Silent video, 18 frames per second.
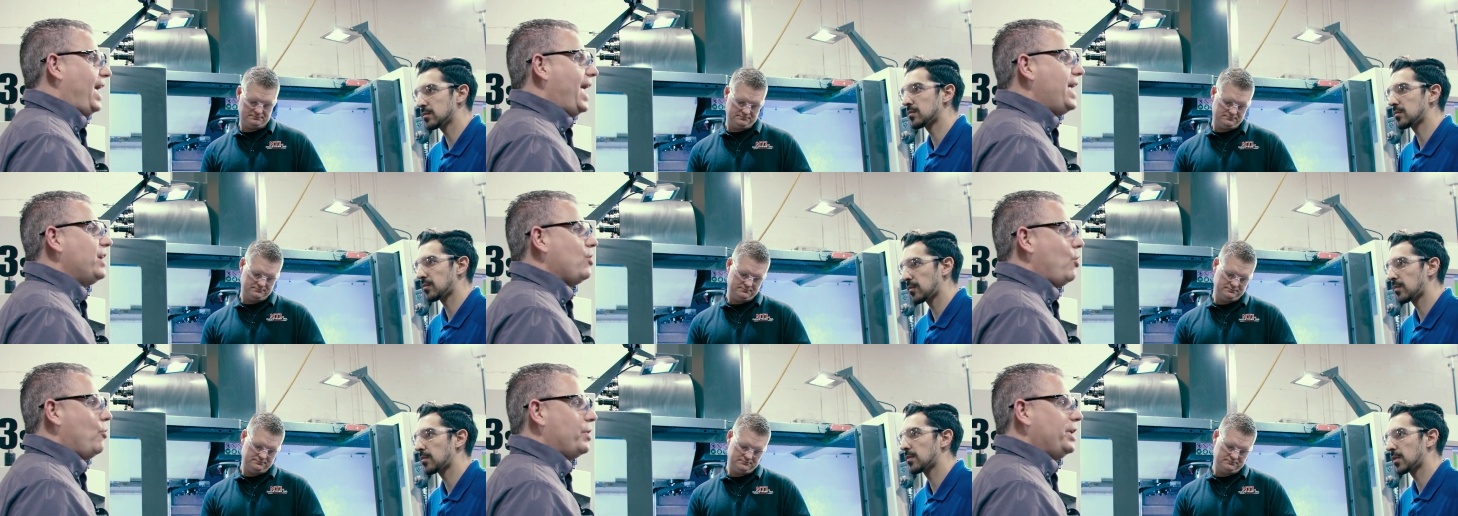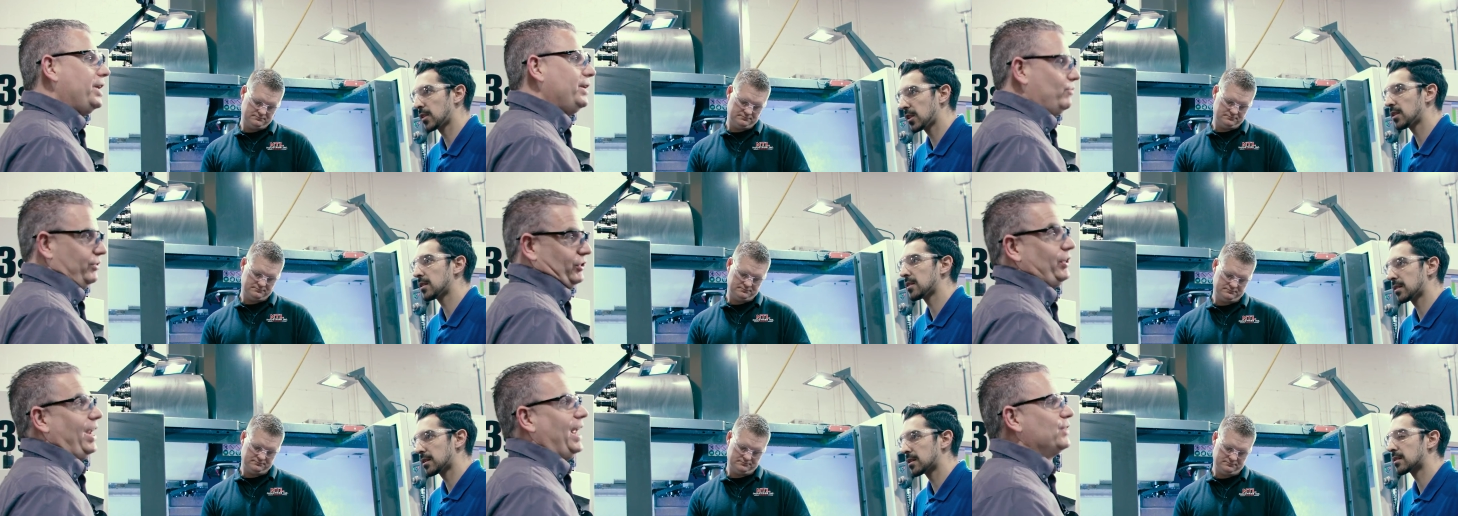Speaker 1: A
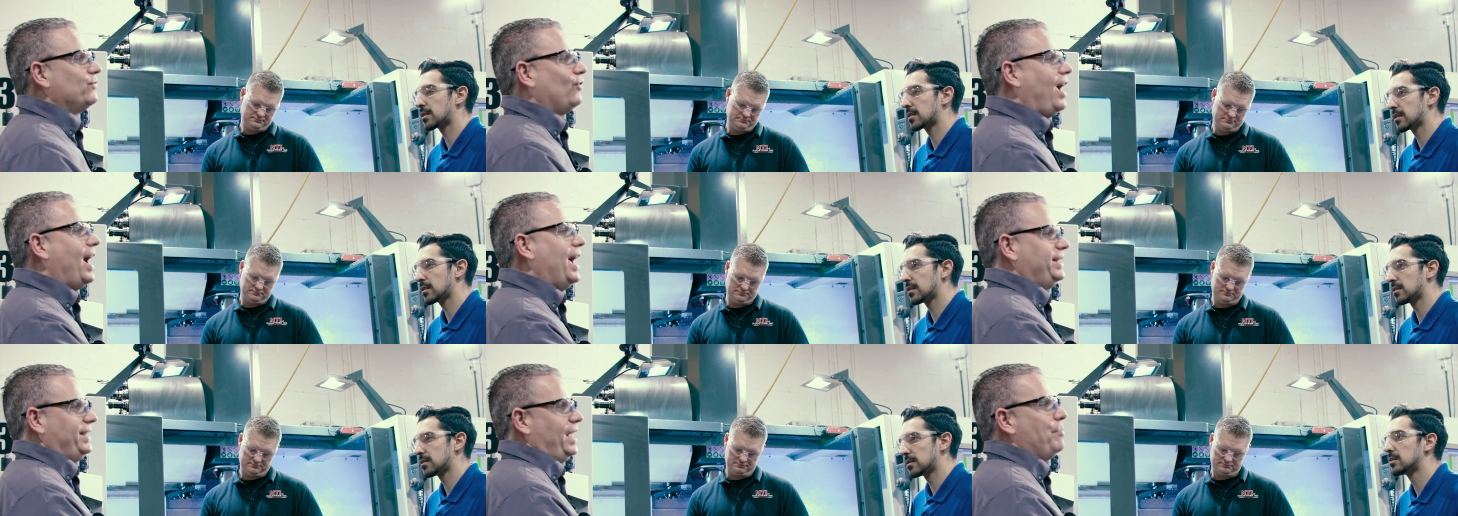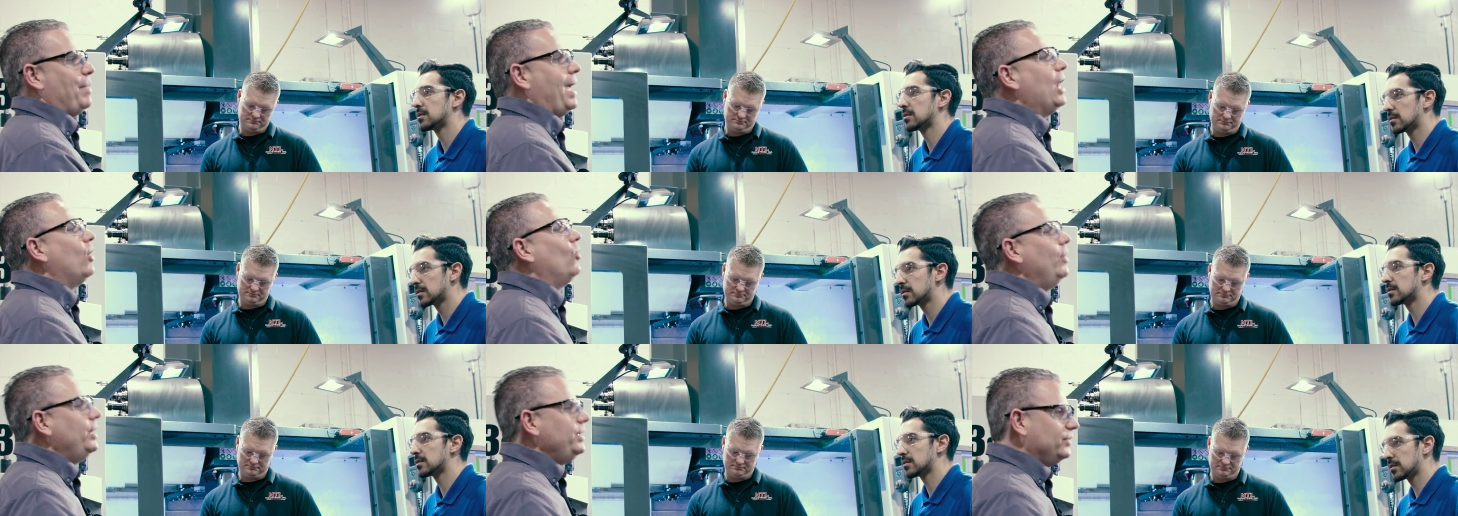coating, which stands for high-temp
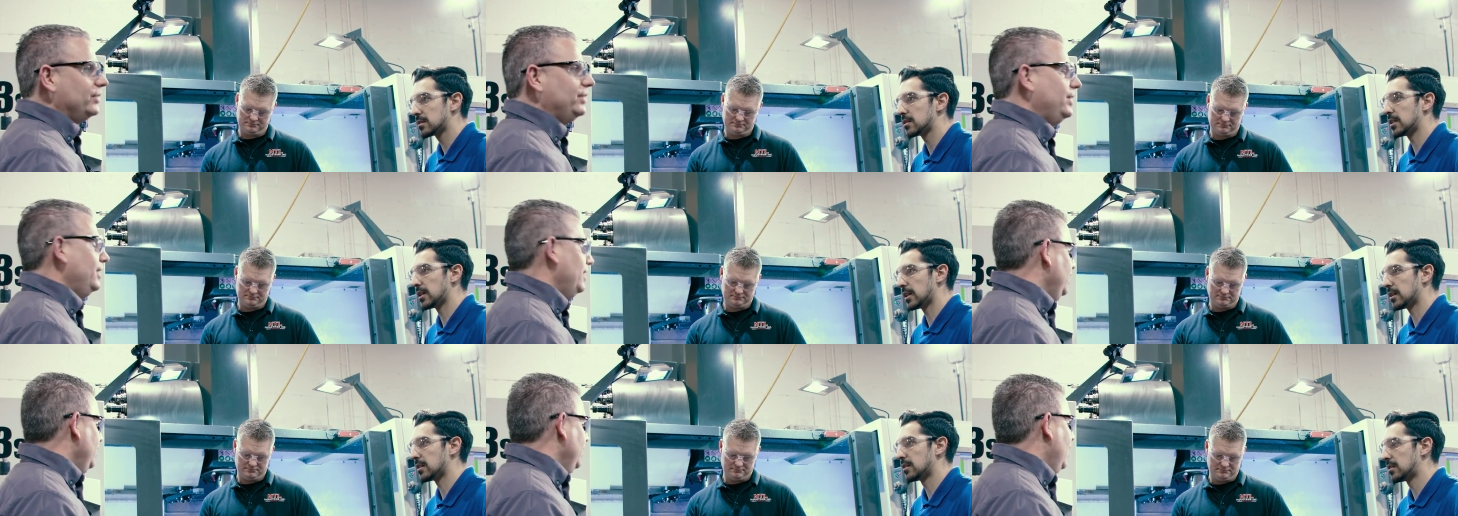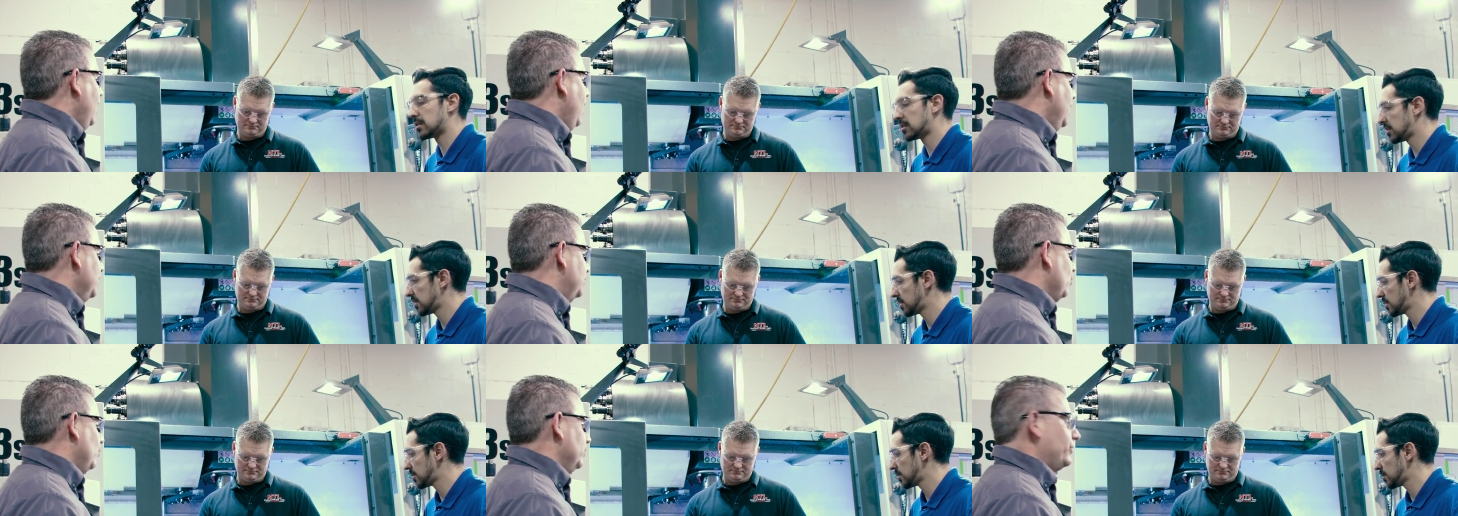alloys. Yeah.
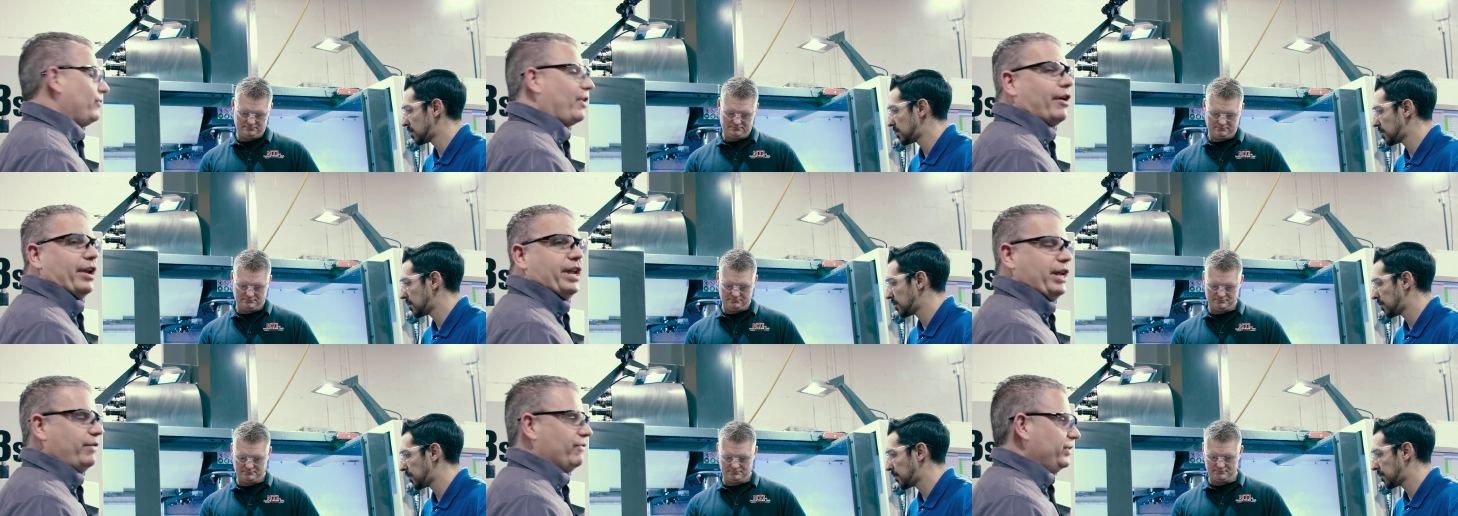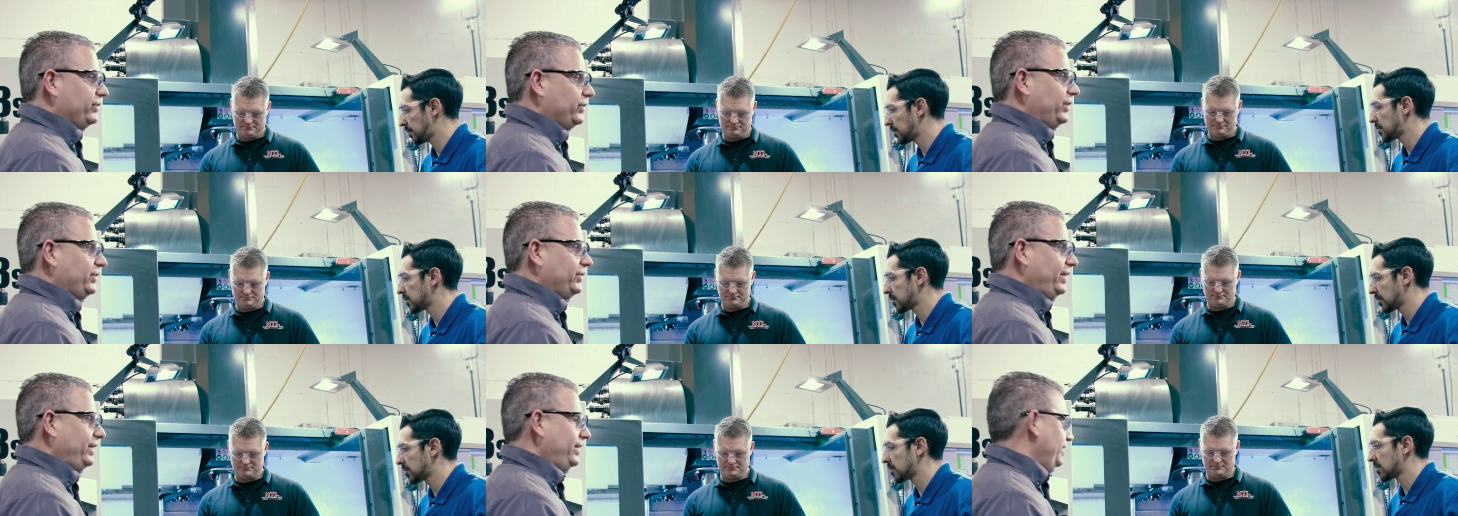Uh, so it's very heat
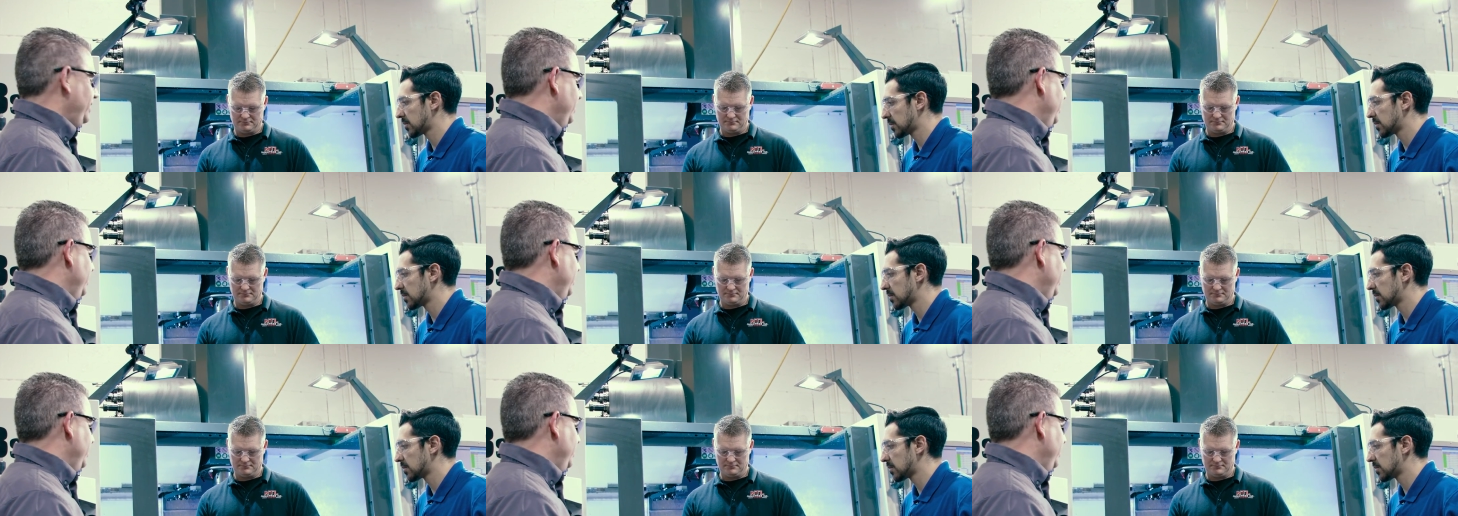resistant.